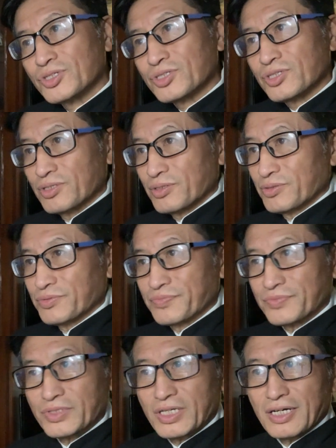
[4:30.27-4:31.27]

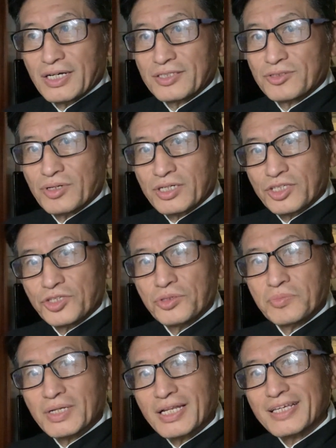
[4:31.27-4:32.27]
you
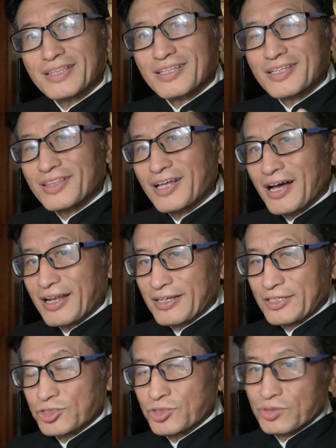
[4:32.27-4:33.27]
accumulate the
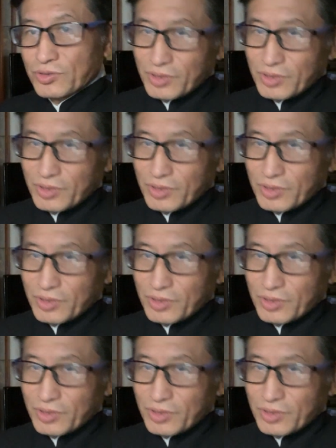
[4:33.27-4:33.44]
knowledge,